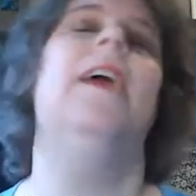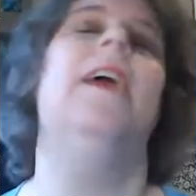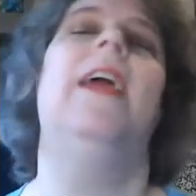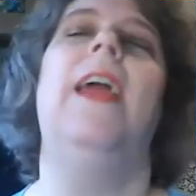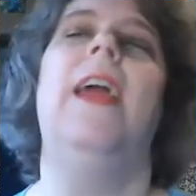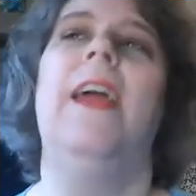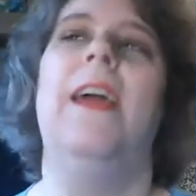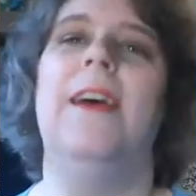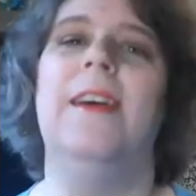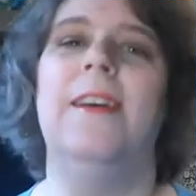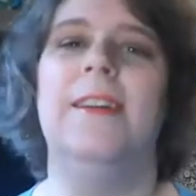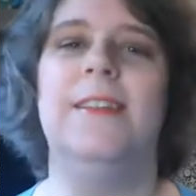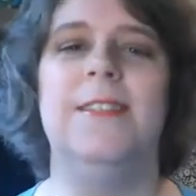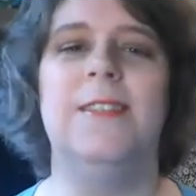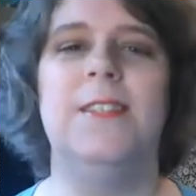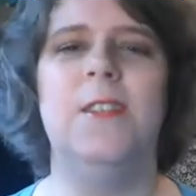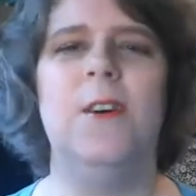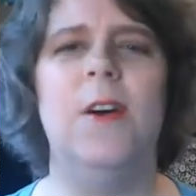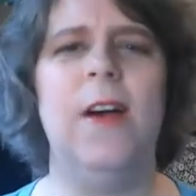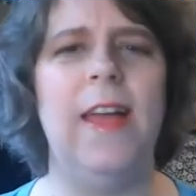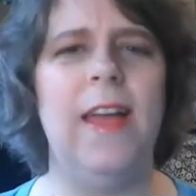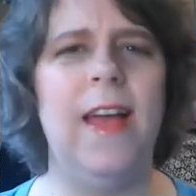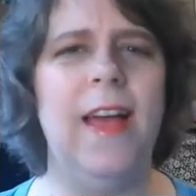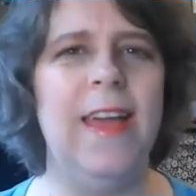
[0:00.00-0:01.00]
And
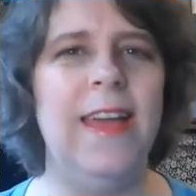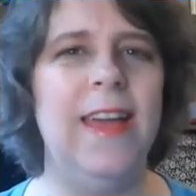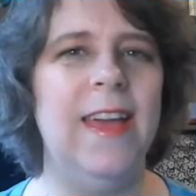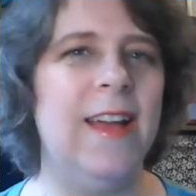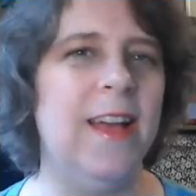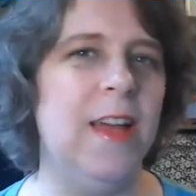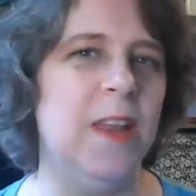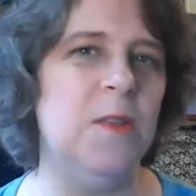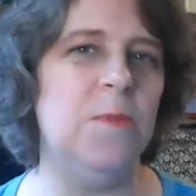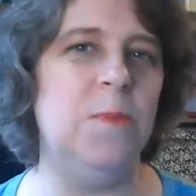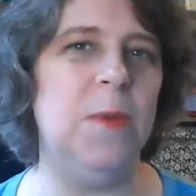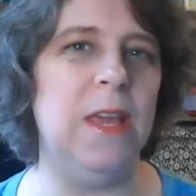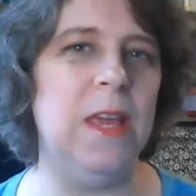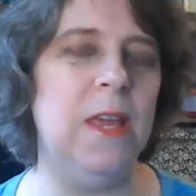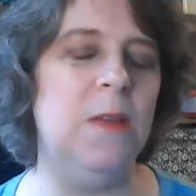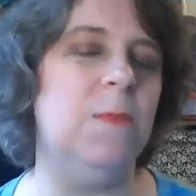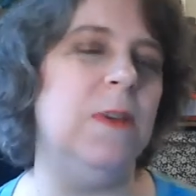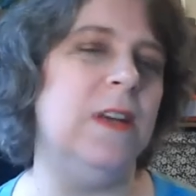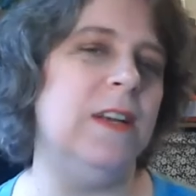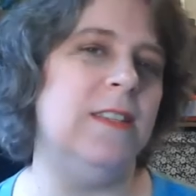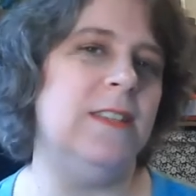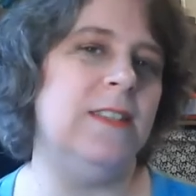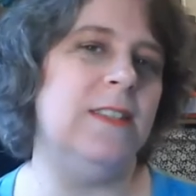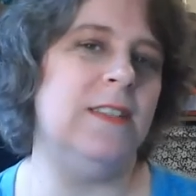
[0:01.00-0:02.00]
so I get kind of picky
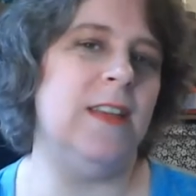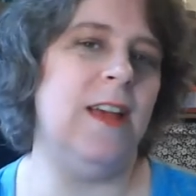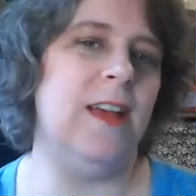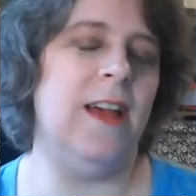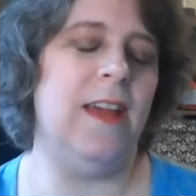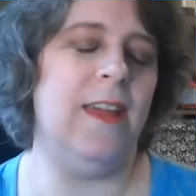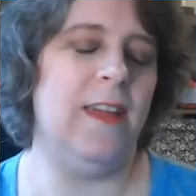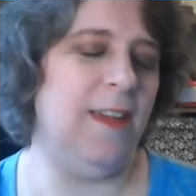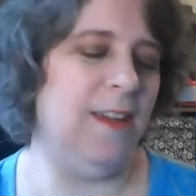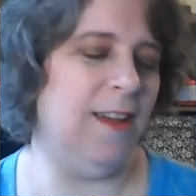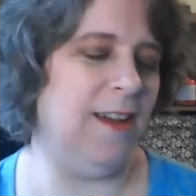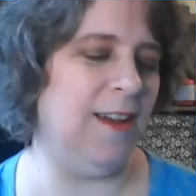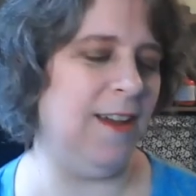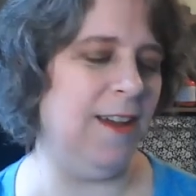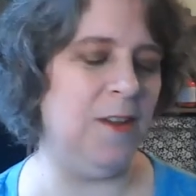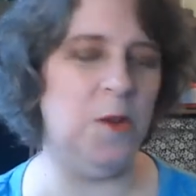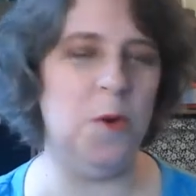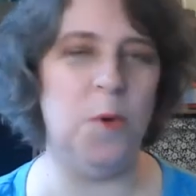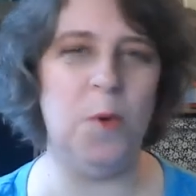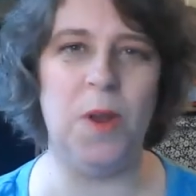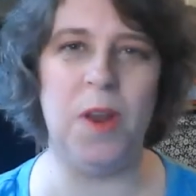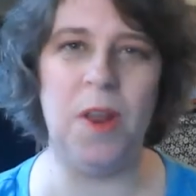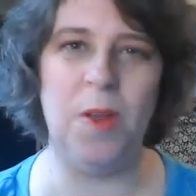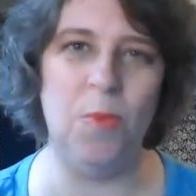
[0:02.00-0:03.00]
because I
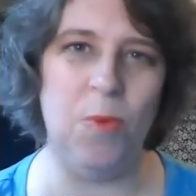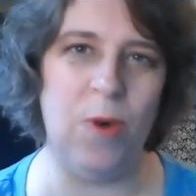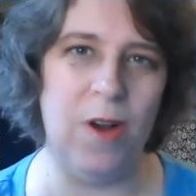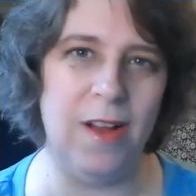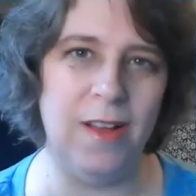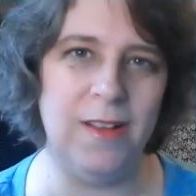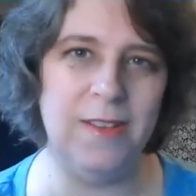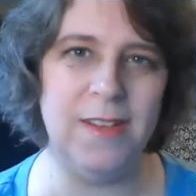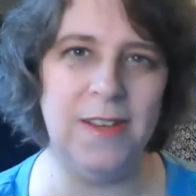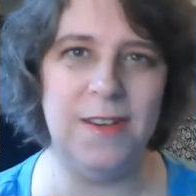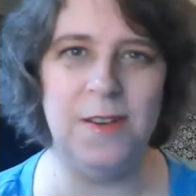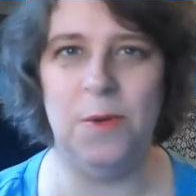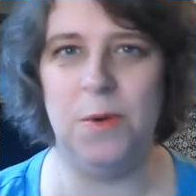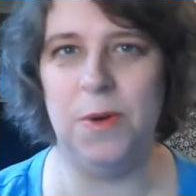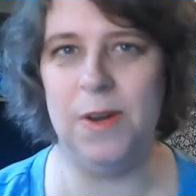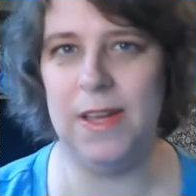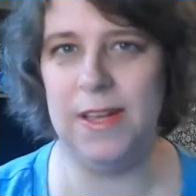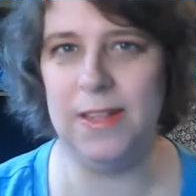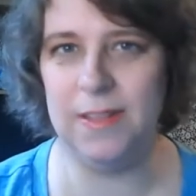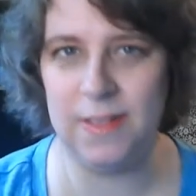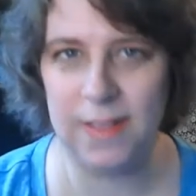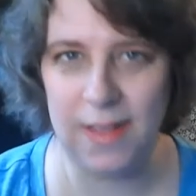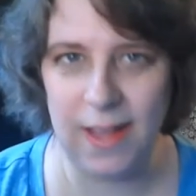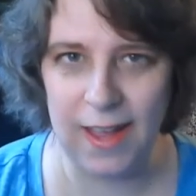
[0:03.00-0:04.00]
know what I want, I know what
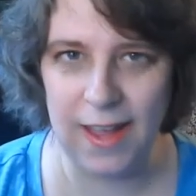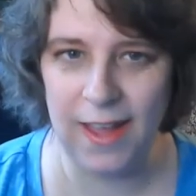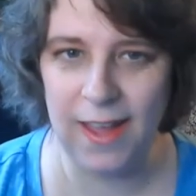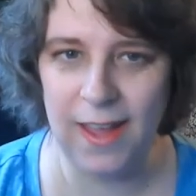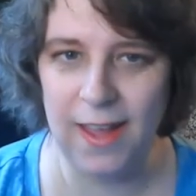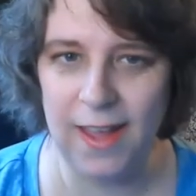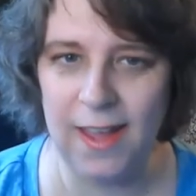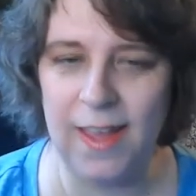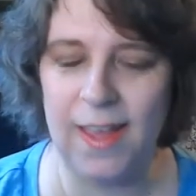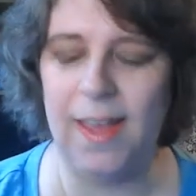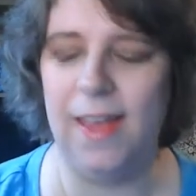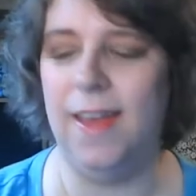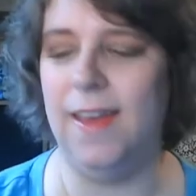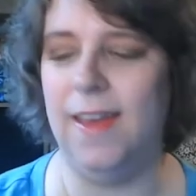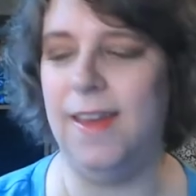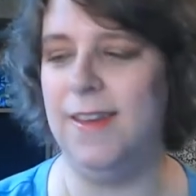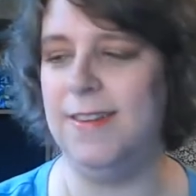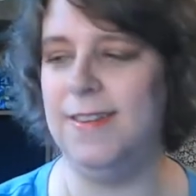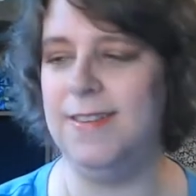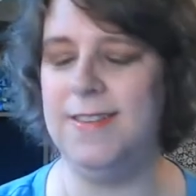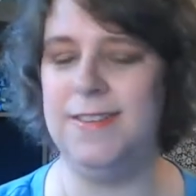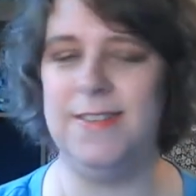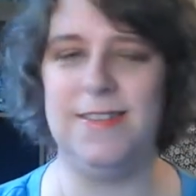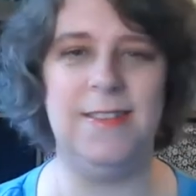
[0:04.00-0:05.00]
I like,
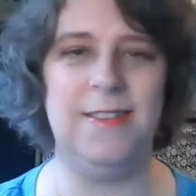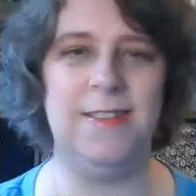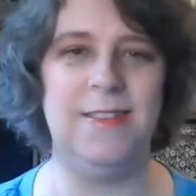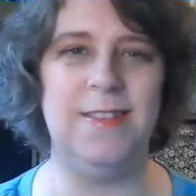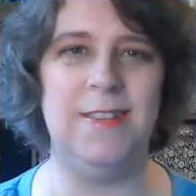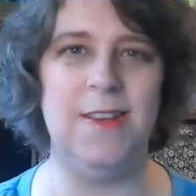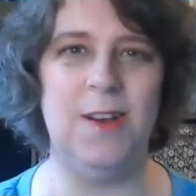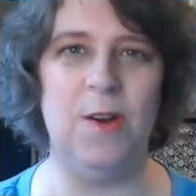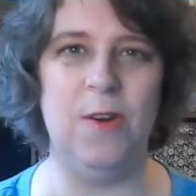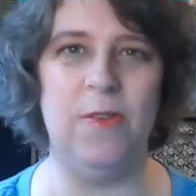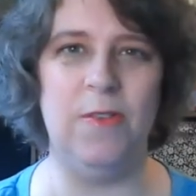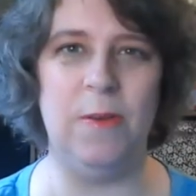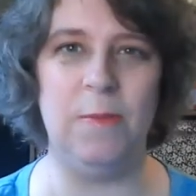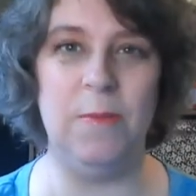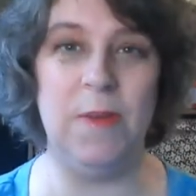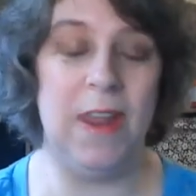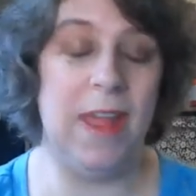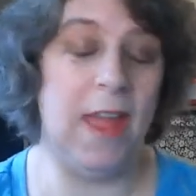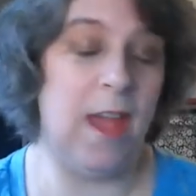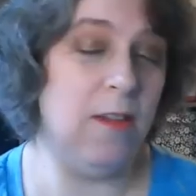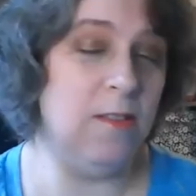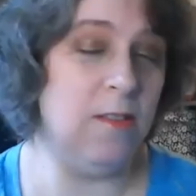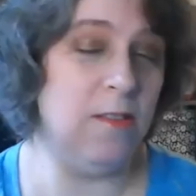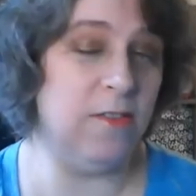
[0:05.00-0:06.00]
and so if I'm going
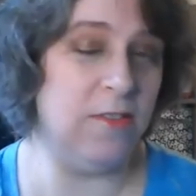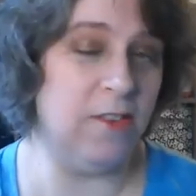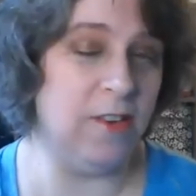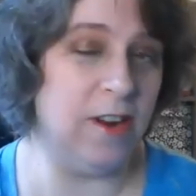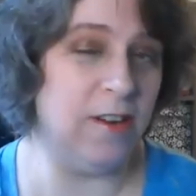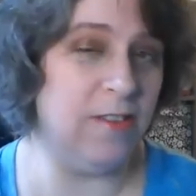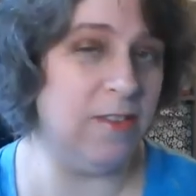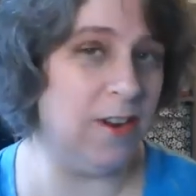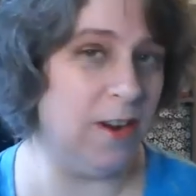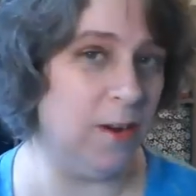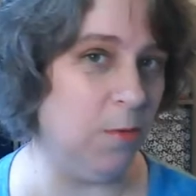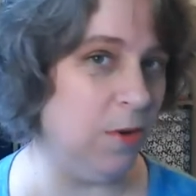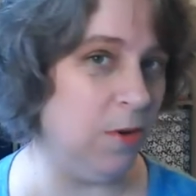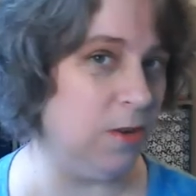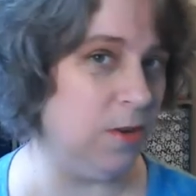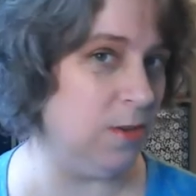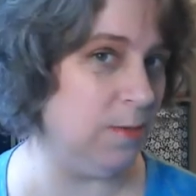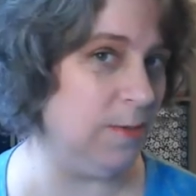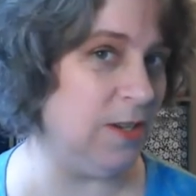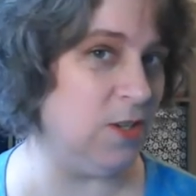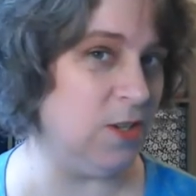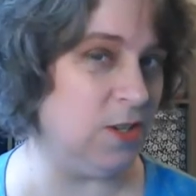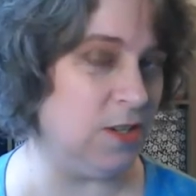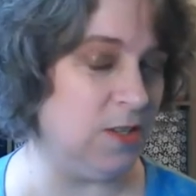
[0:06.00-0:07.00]
to have it forever, I want it to
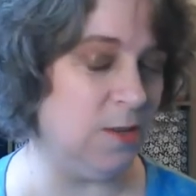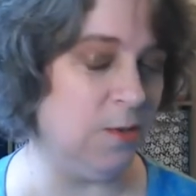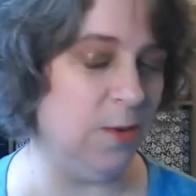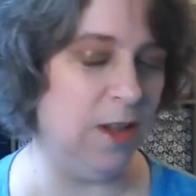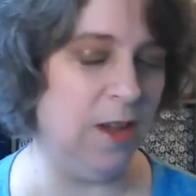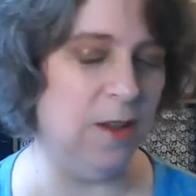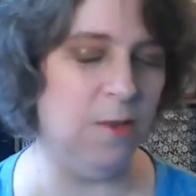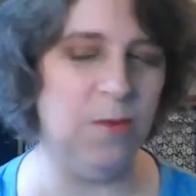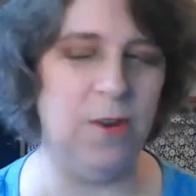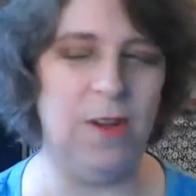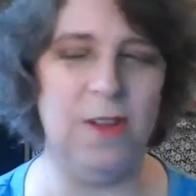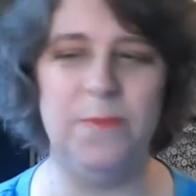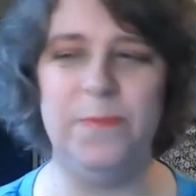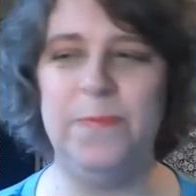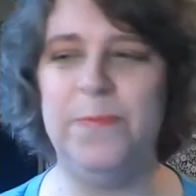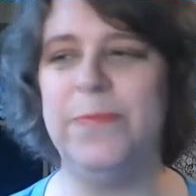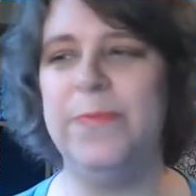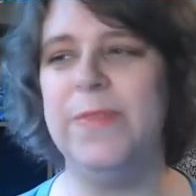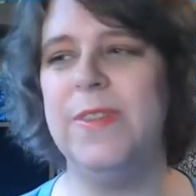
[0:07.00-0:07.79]
be just the way I want.